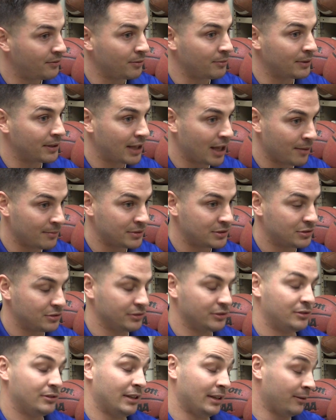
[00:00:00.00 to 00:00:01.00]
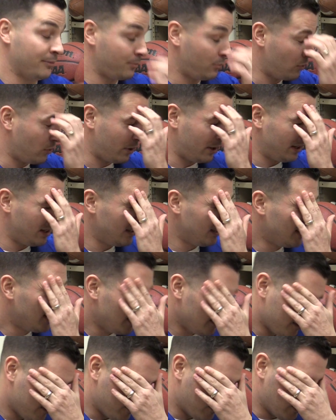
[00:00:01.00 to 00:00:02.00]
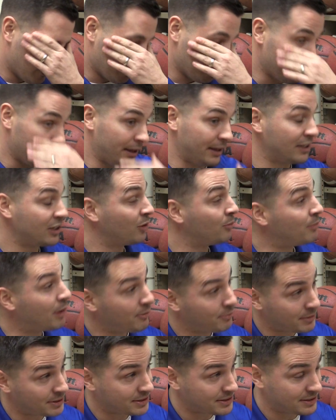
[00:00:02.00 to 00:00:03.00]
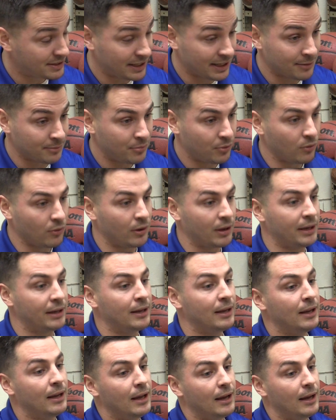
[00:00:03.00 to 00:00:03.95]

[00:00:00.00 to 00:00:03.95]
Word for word: from a chemistry standpoint, from a commitment standpoint